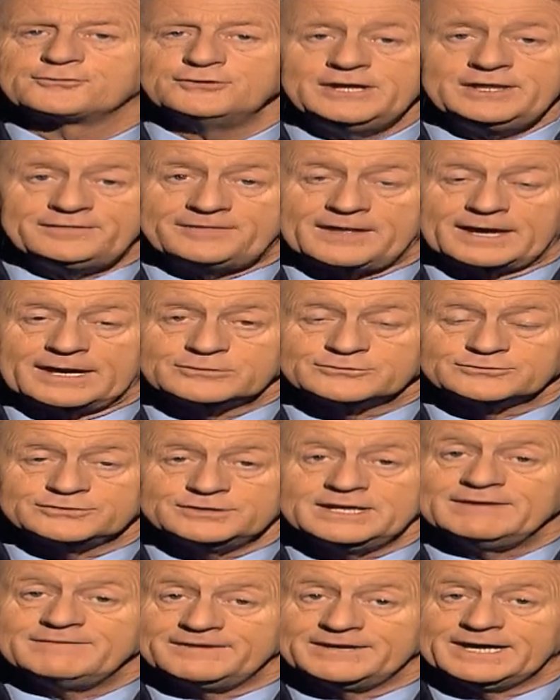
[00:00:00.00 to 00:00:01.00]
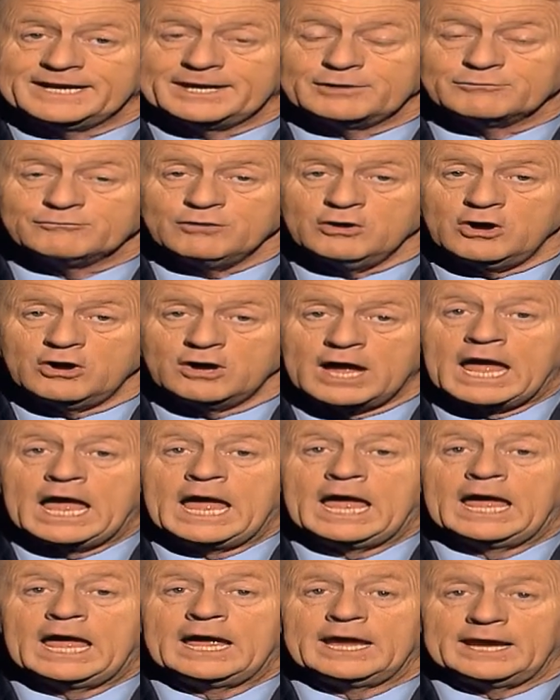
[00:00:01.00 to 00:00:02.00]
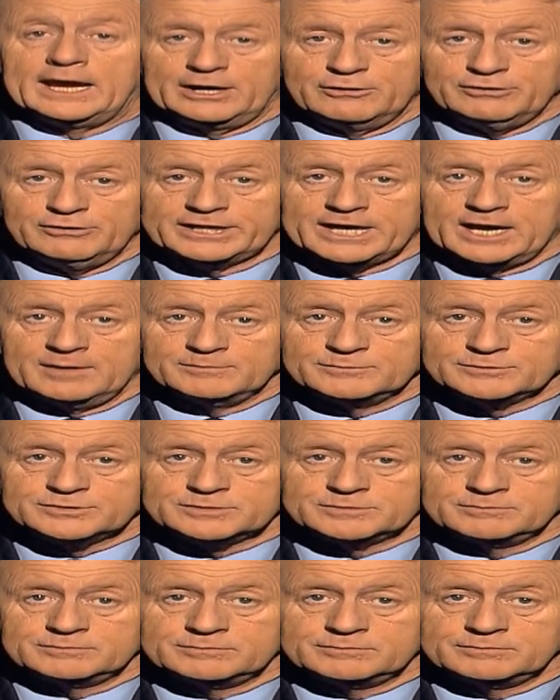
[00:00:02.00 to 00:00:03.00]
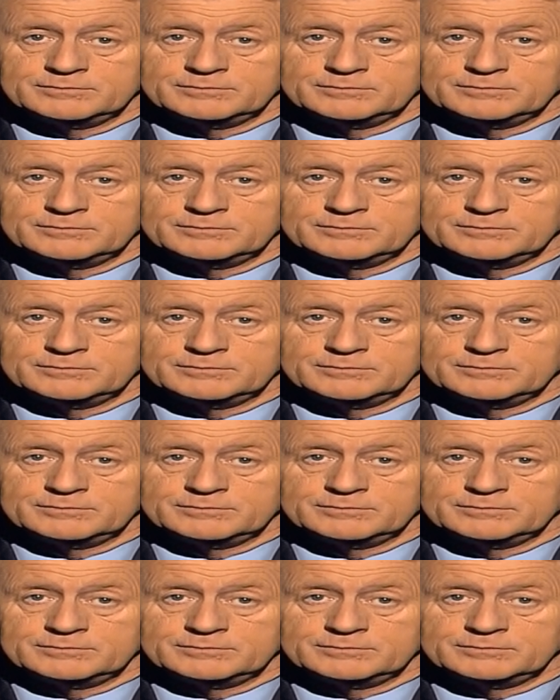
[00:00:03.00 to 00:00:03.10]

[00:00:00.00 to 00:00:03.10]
3,000 if you get it wrong. Here it comes.